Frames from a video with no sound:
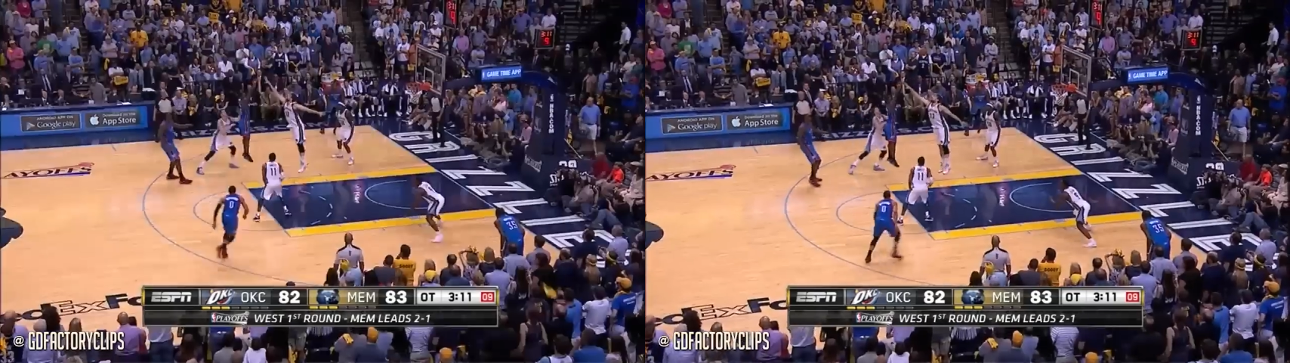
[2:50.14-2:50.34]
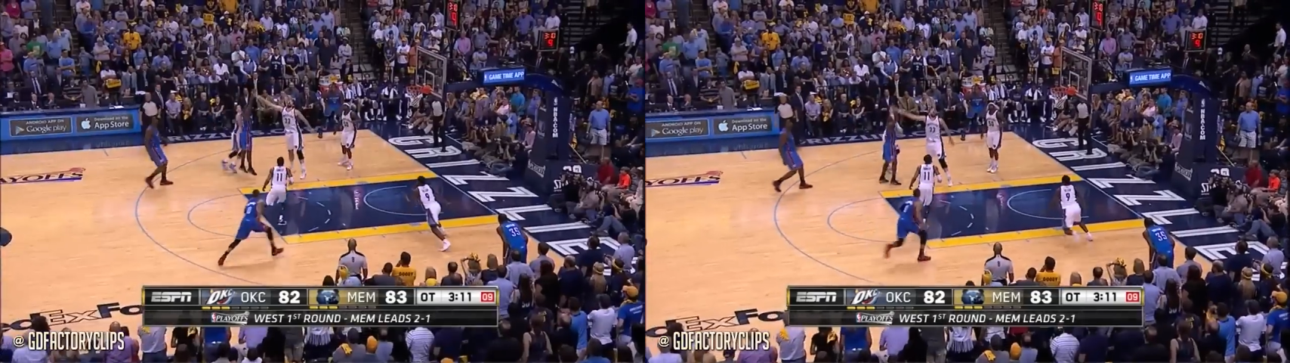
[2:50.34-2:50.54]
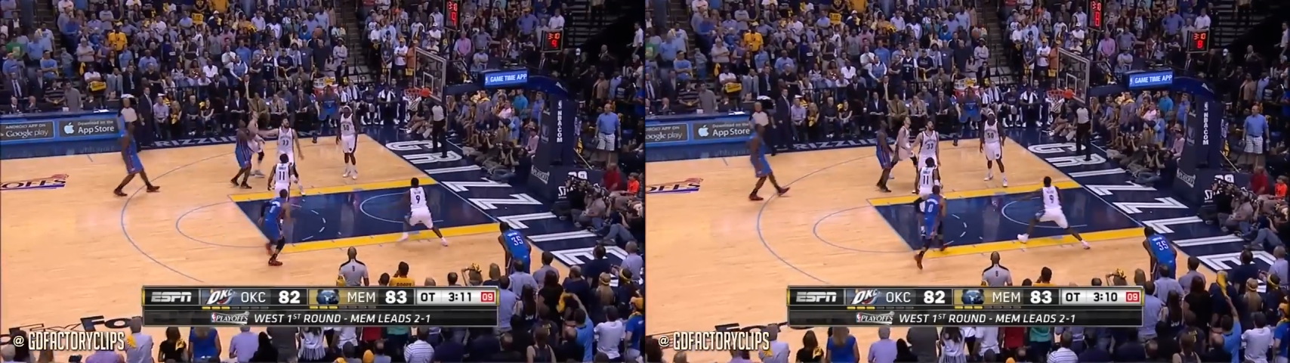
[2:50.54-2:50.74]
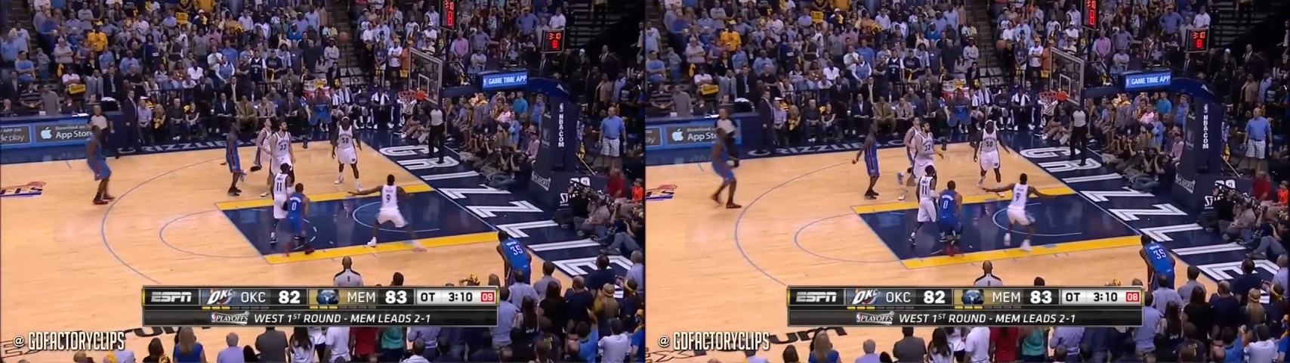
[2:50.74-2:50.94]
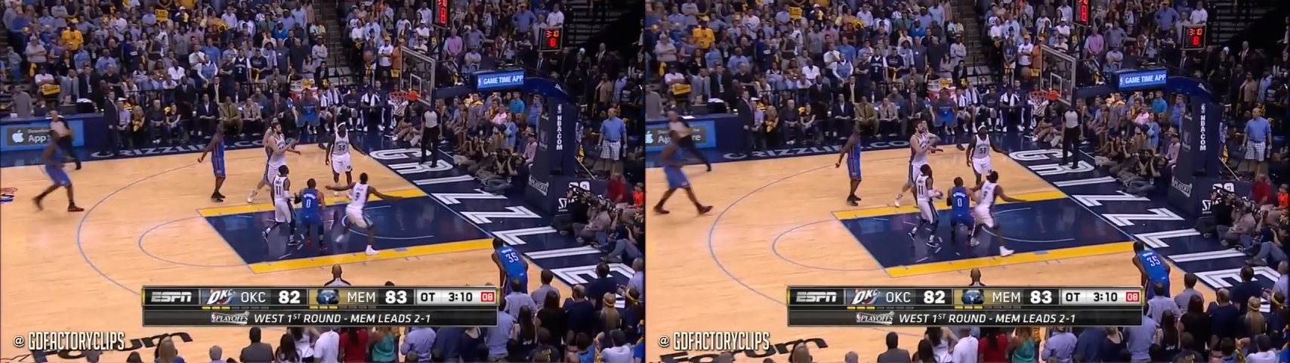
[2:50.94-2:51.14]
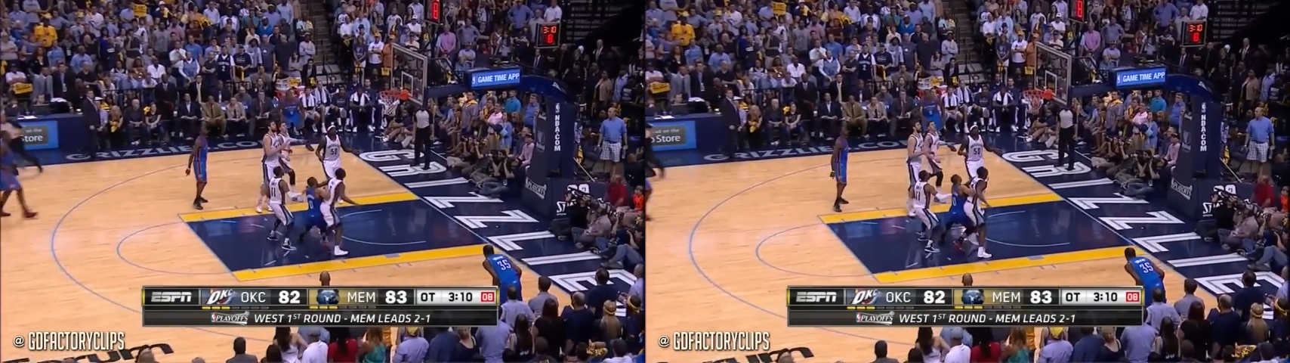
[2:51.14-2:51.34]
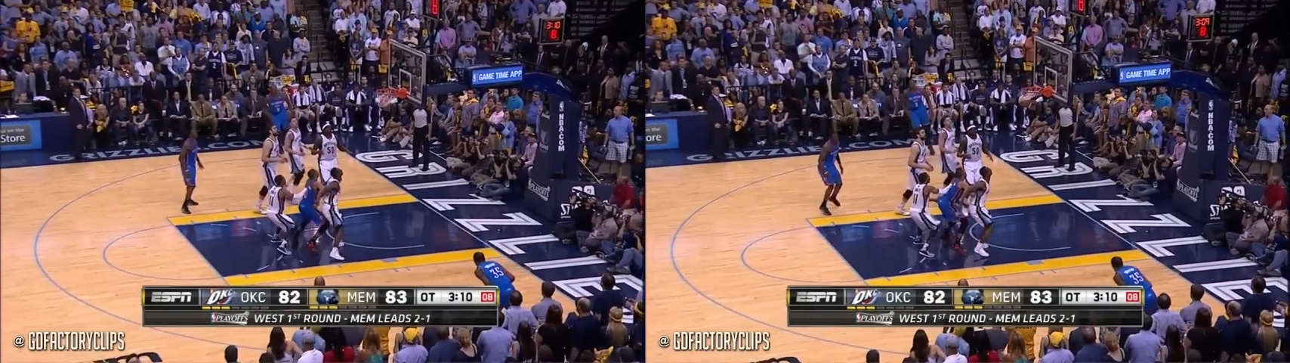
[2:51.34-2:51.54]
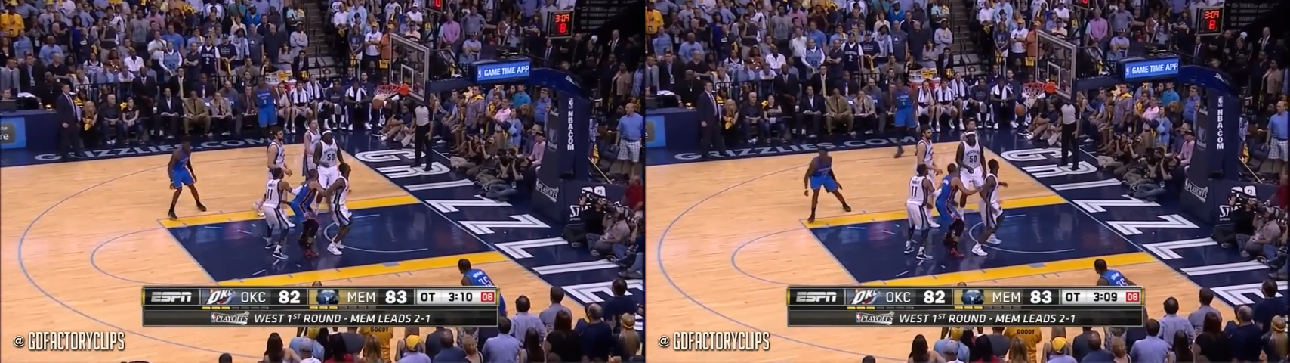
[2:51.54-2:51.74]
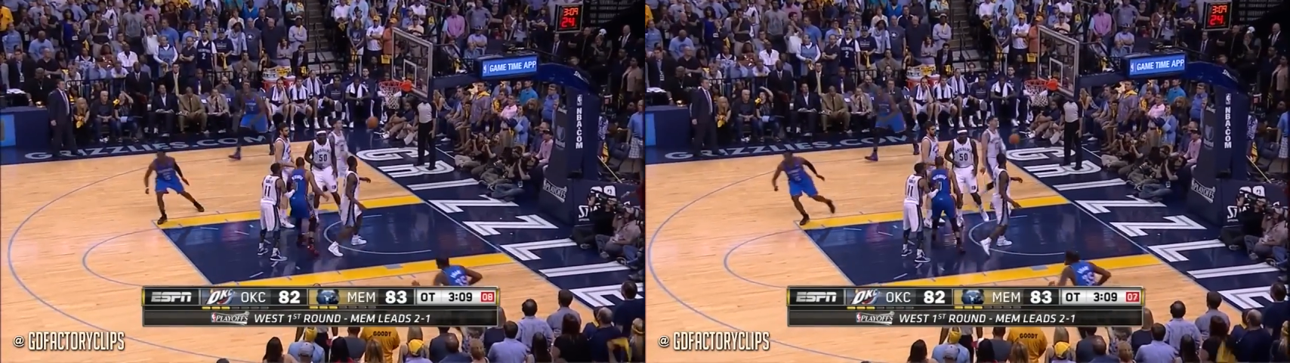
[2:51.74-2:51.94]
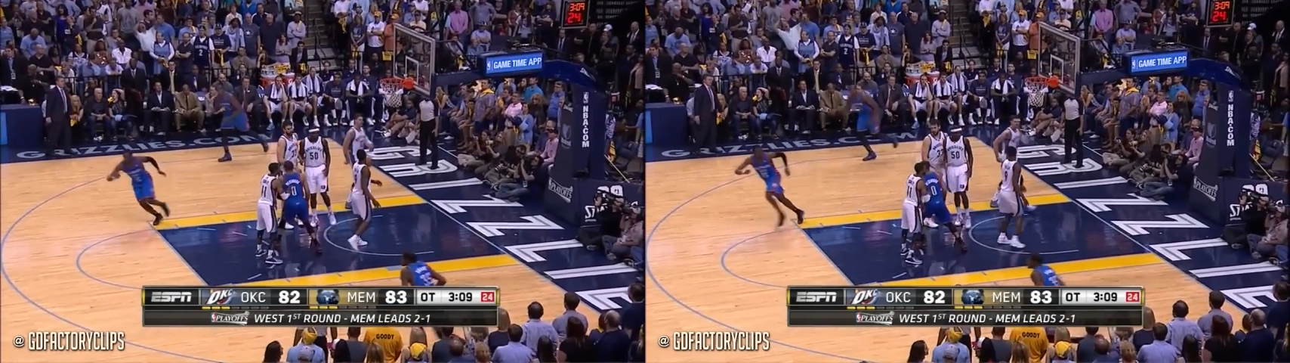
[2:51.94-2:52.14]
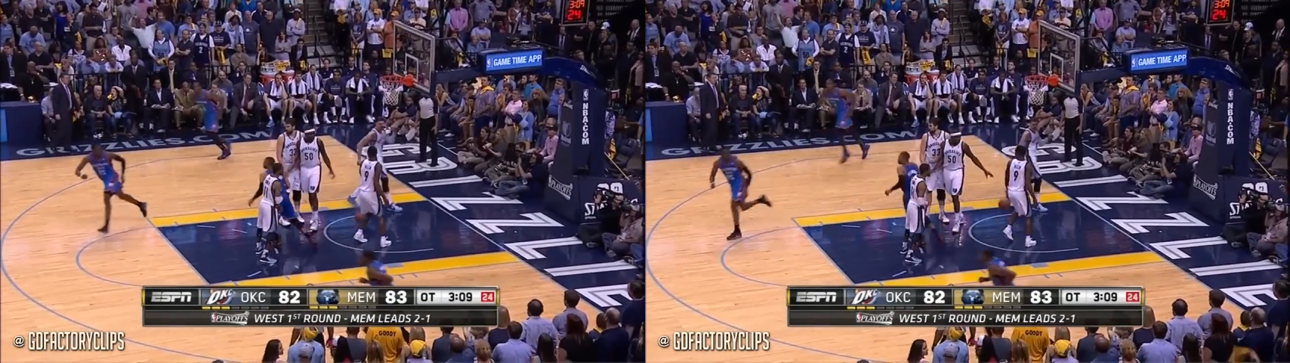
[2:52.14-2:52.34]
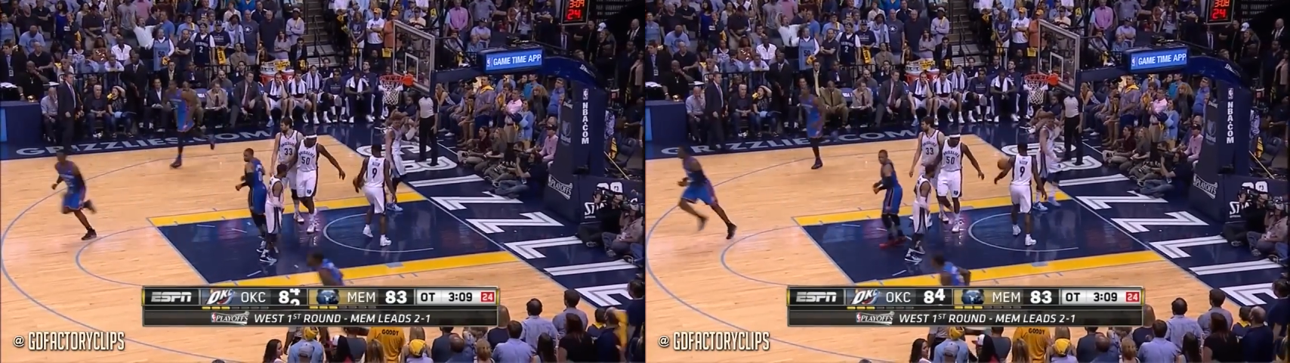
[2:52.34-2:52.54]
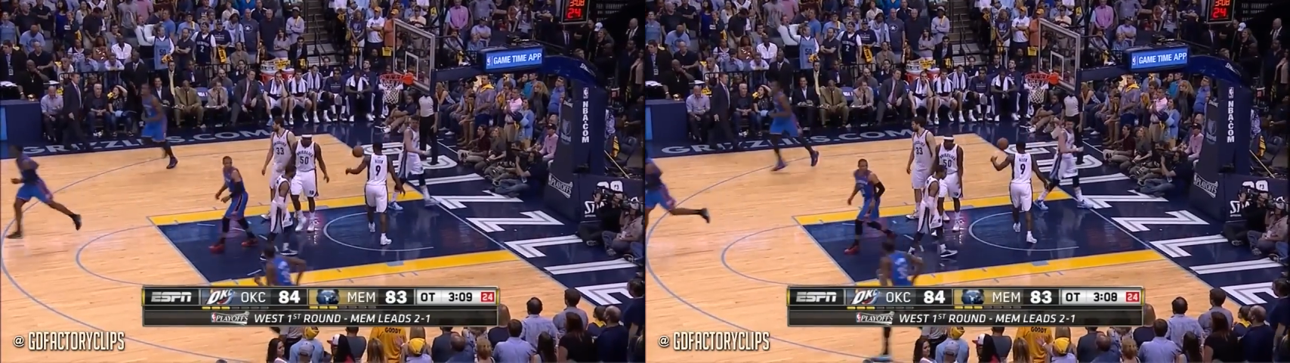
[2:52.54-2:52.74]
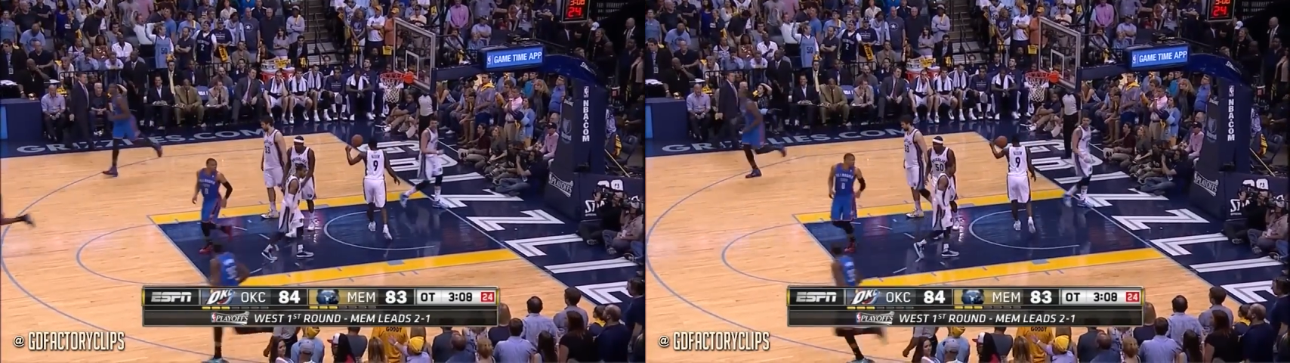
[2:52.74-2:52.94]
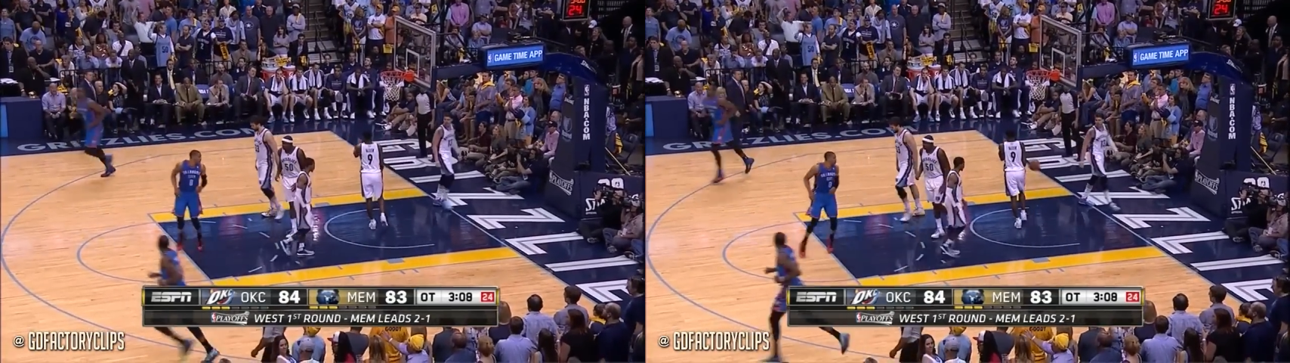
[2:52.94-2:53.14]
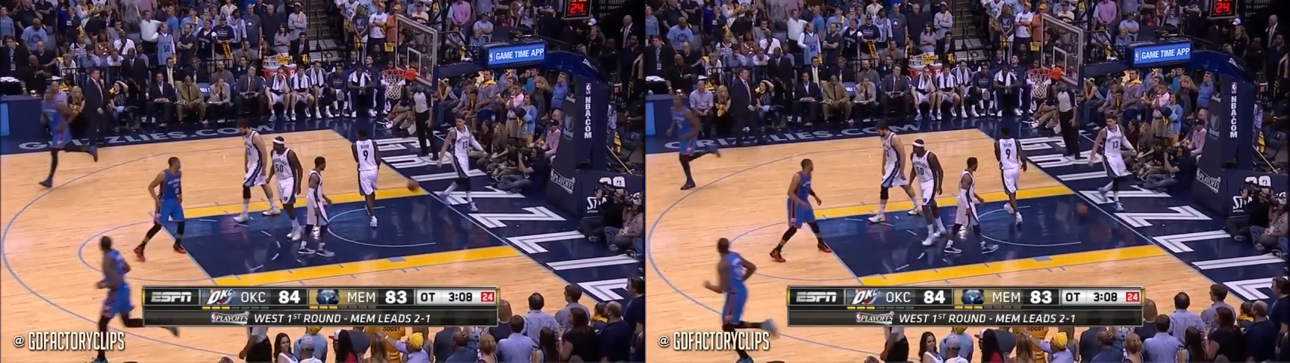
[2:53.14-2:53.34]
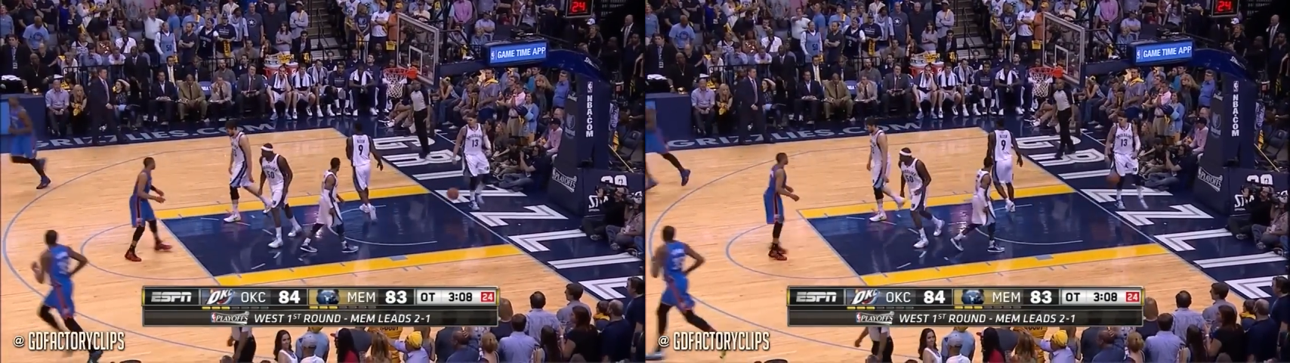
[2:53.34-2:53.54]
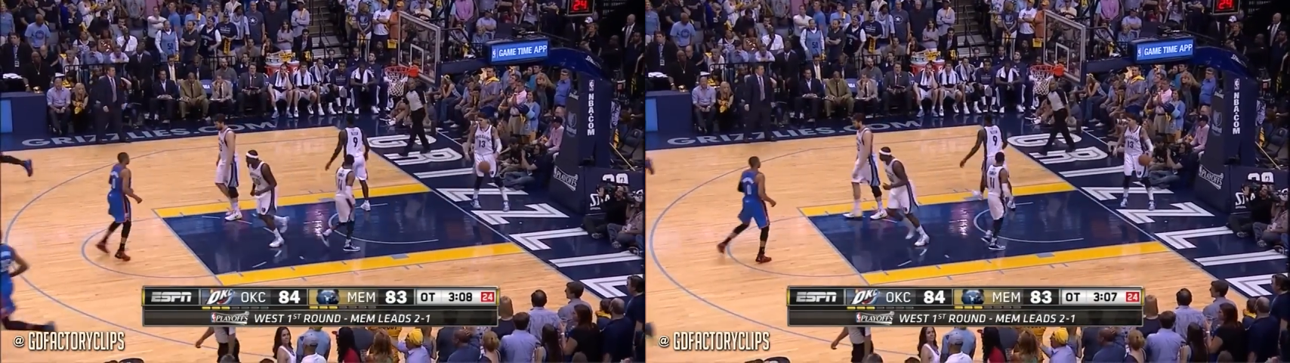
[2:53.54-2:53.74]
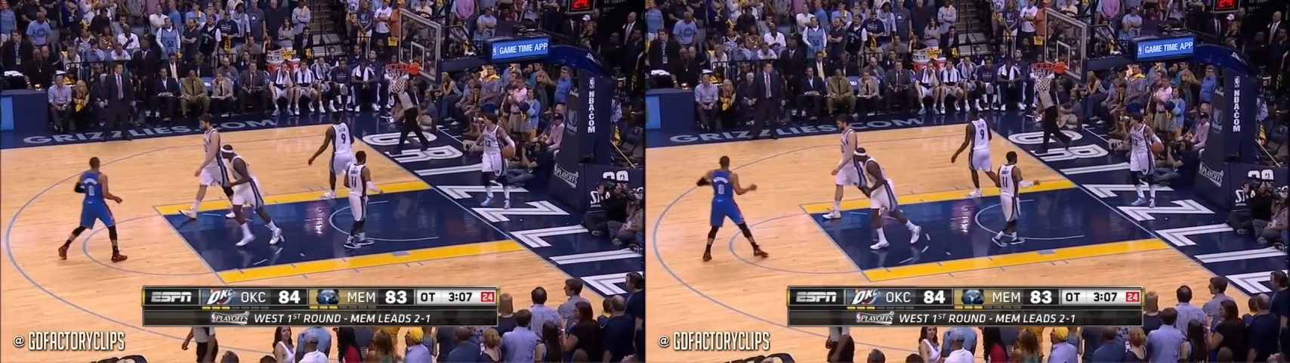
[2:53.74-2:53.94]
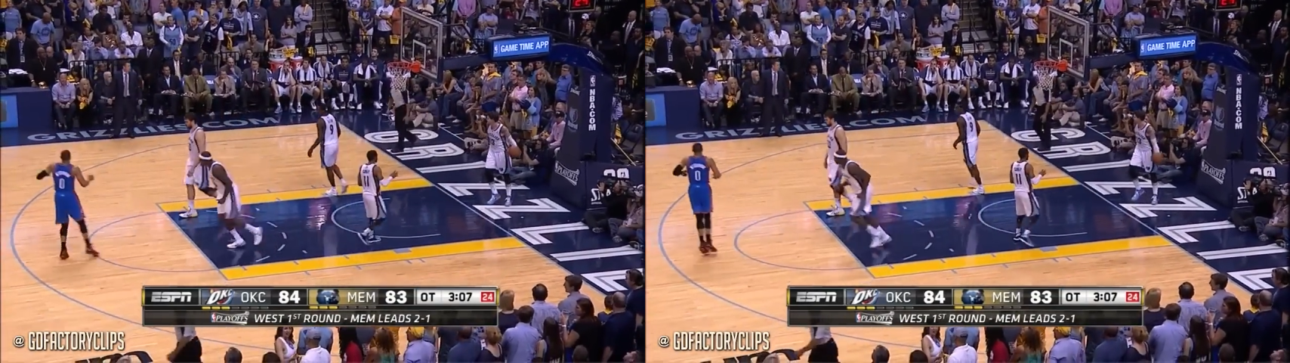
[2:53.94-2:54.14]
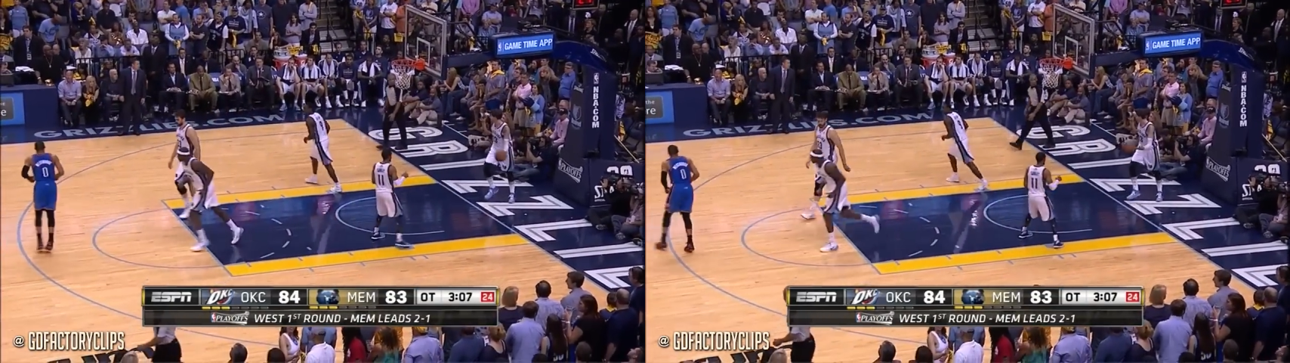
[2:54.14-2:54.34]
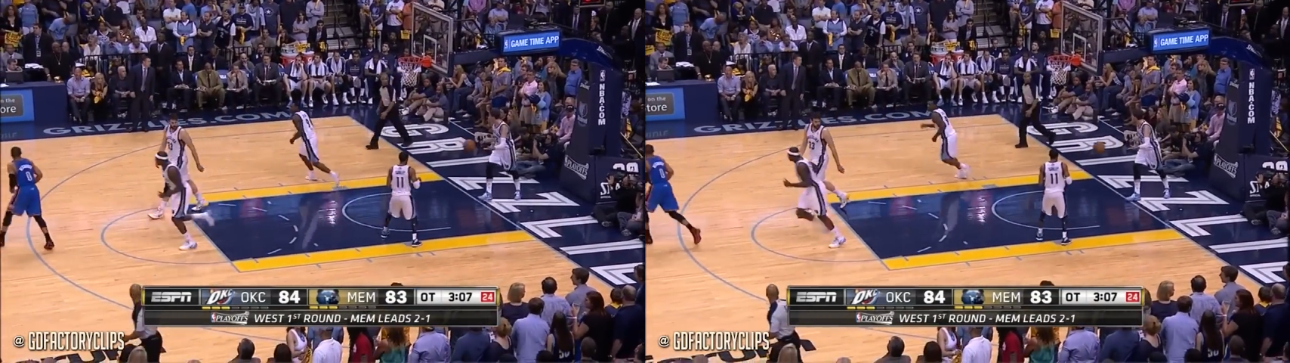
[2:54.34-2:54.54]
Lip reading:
[unreadable: no face in view]